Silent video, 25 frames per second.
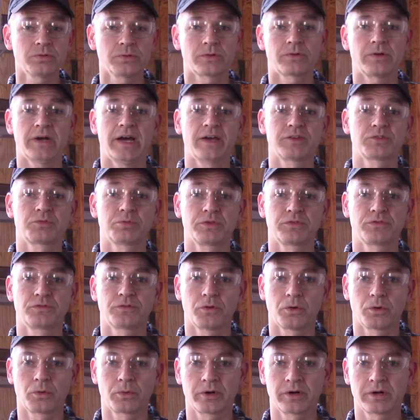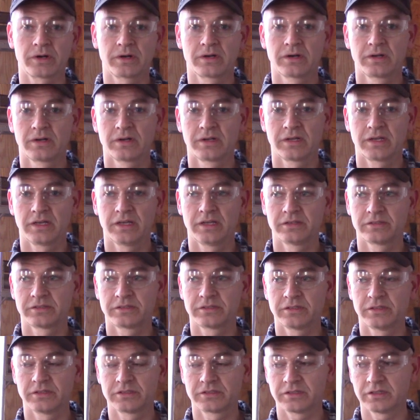what drives me forward,
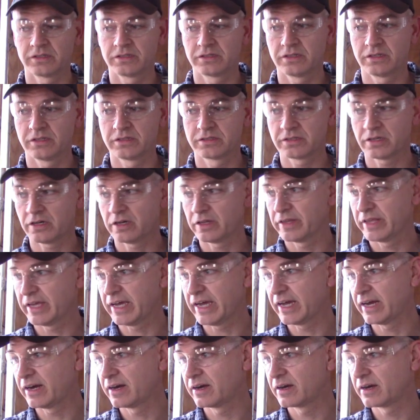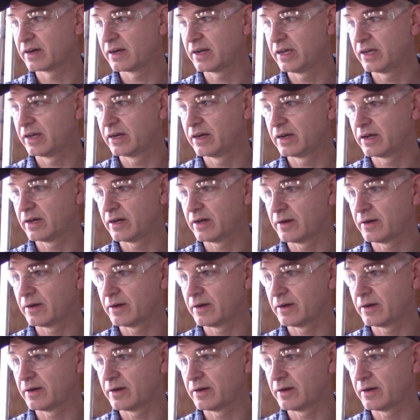is all that. And